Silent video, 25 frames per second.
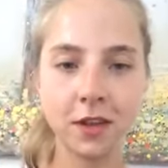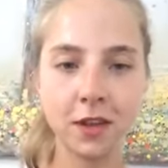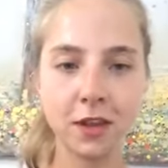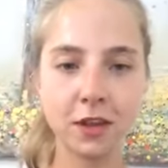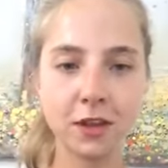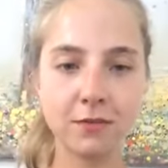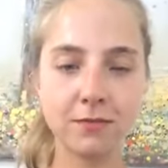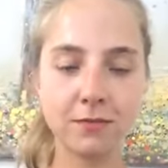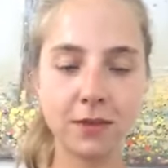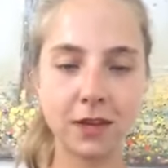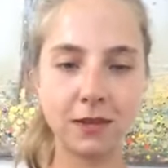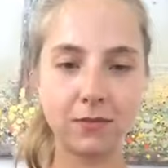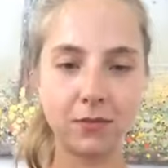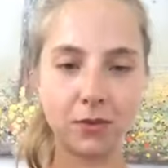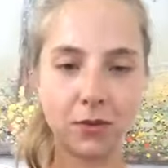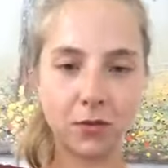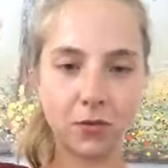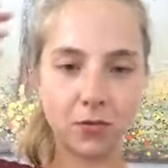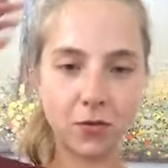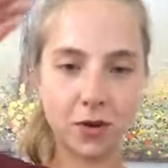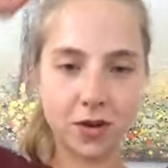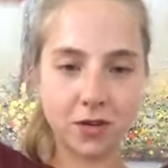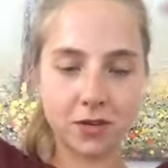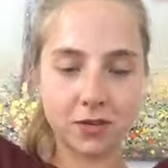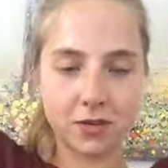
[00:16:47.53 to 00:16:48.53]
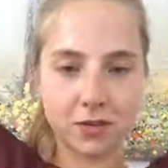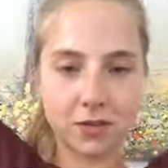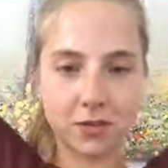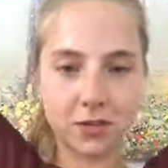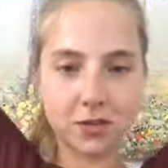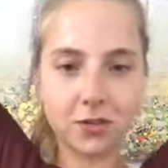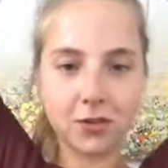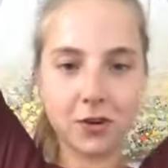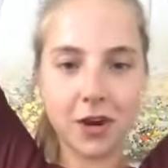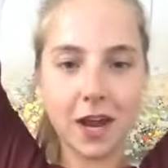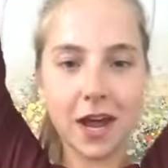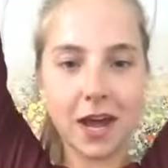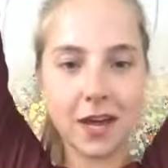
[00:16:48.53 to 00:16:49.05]
And maybe you want to
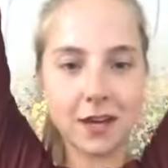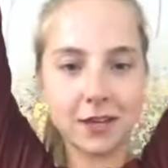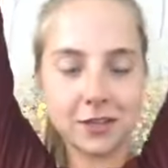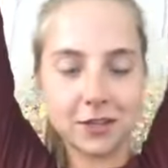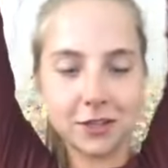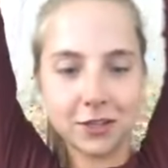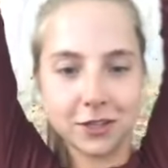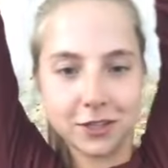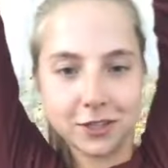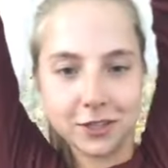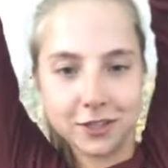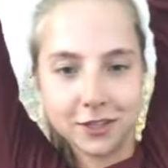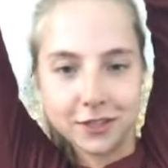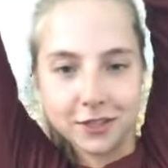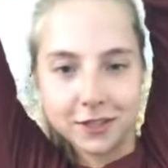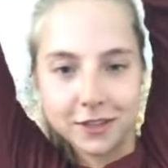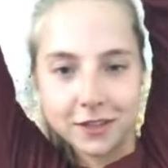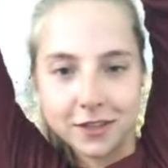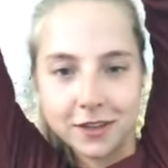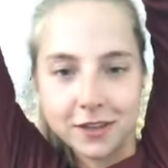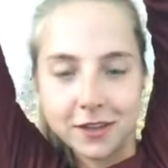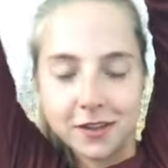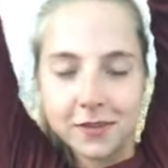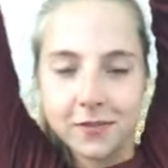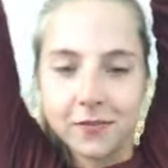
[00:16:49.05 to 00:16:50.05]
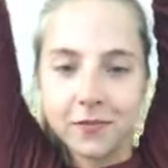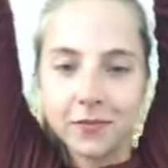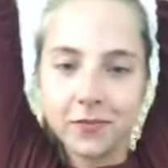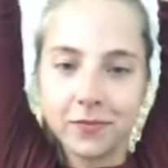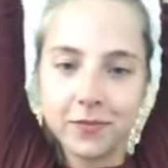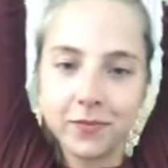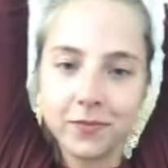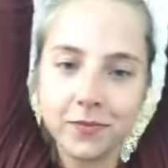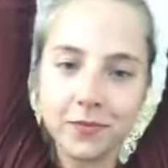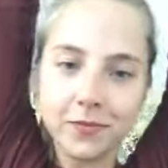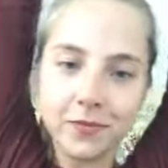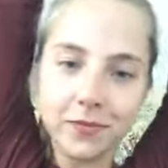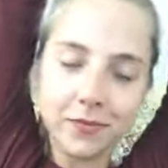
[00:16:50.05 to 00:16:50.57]
stretch
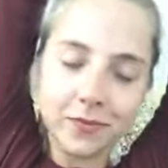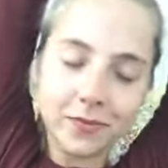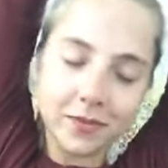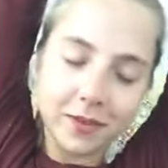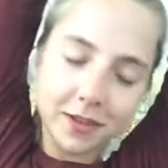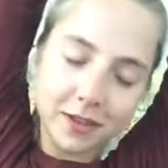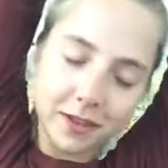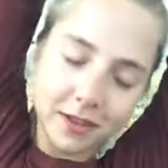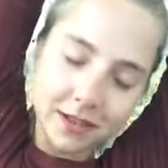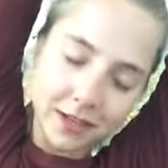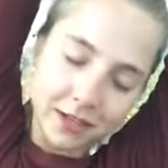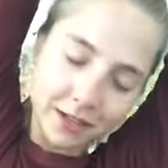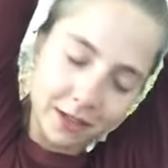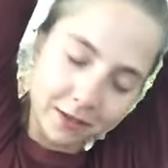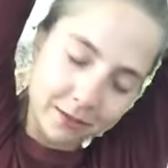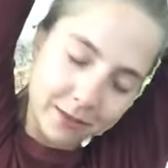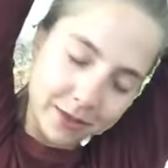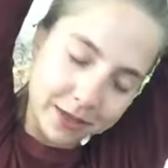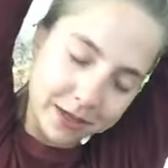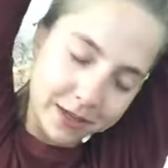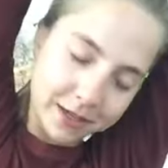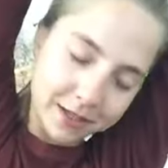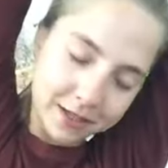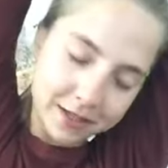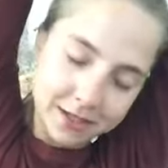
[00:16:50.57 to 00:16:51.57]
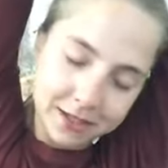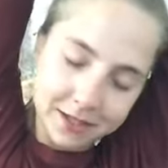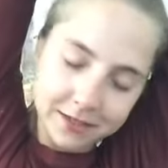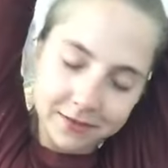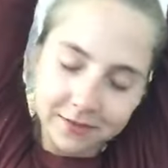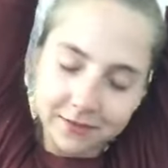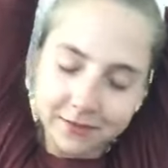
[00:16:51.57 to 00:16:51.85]
a little bit.